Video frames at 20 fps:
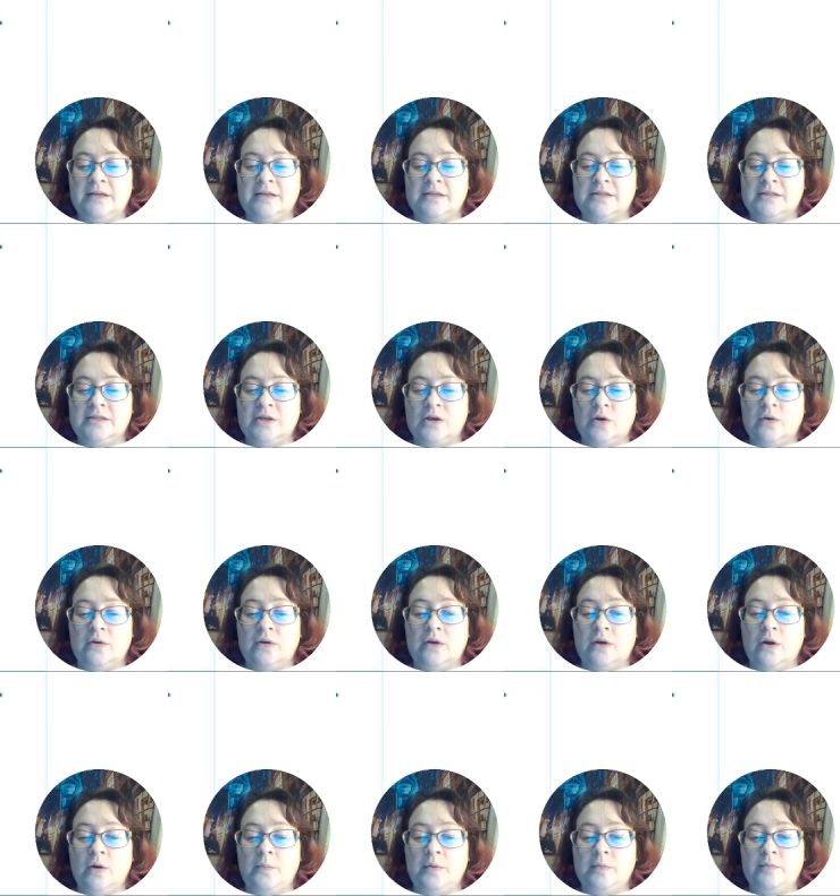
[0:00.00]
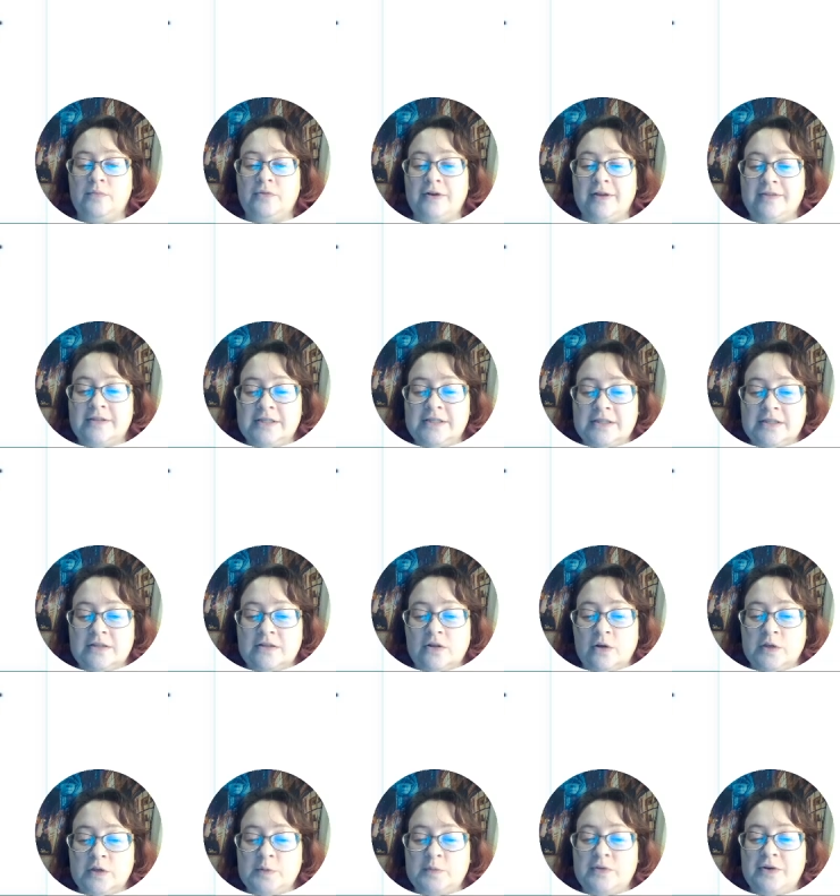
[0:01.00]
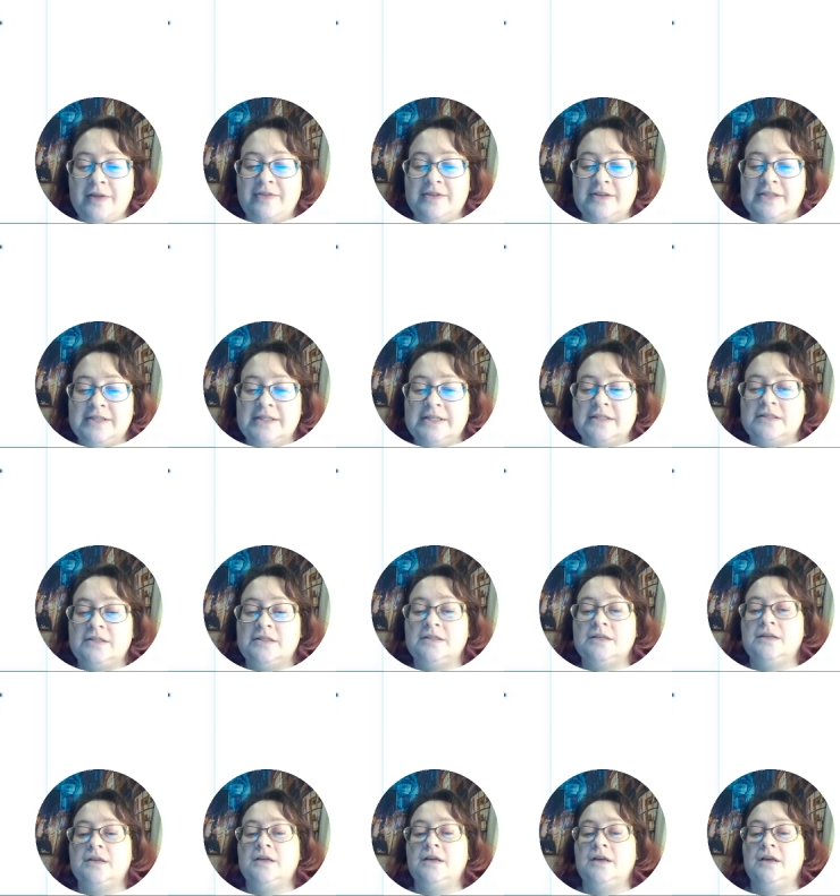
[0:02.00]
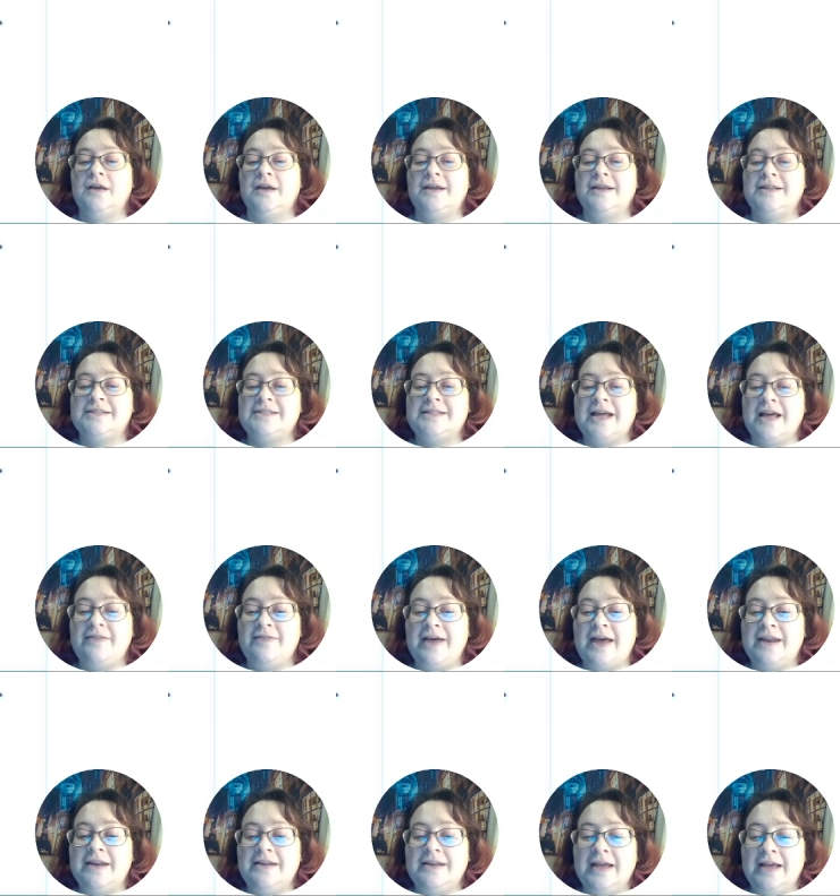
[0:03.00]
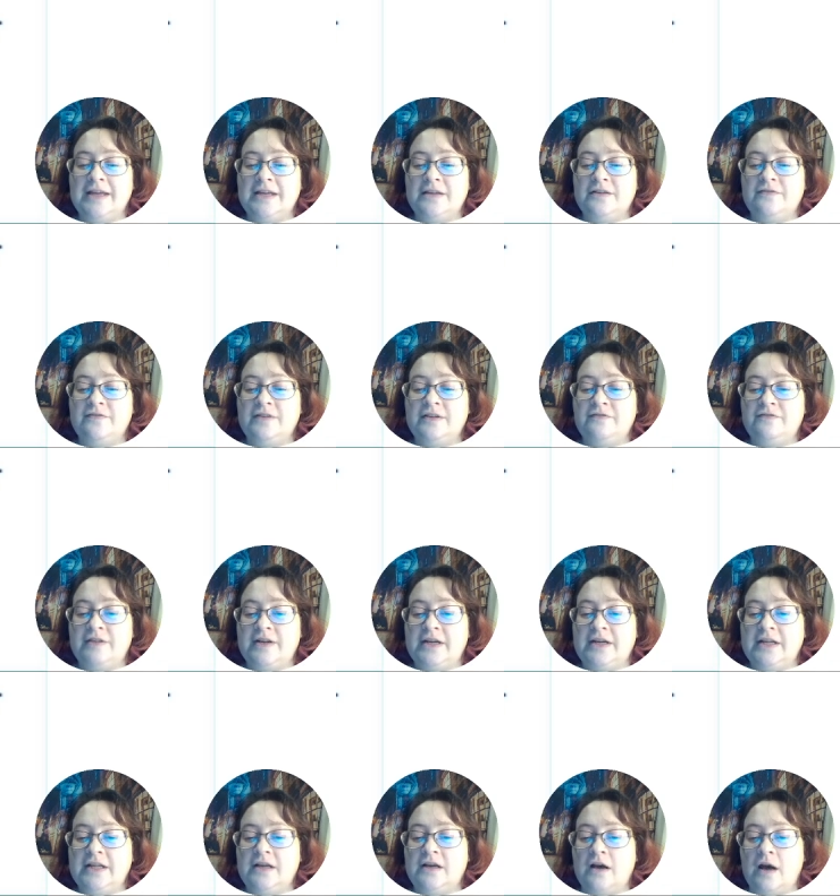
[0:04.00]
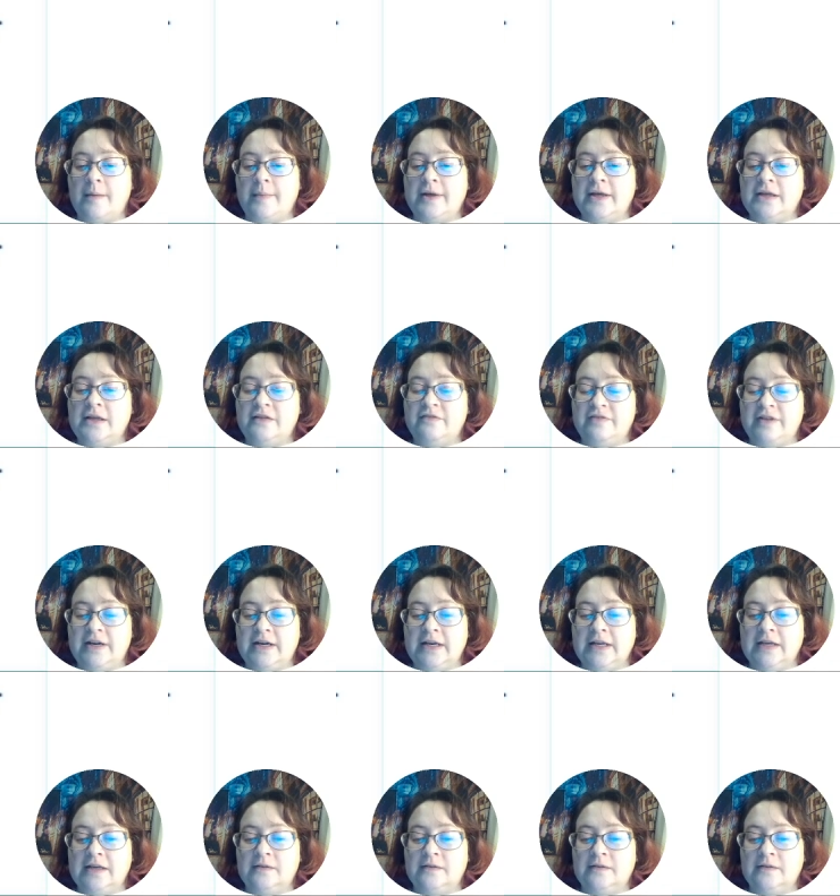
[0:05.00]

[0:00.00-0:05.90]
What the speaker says: So open parentheses, close parentheses, and inside that -infinity, comma, infinity.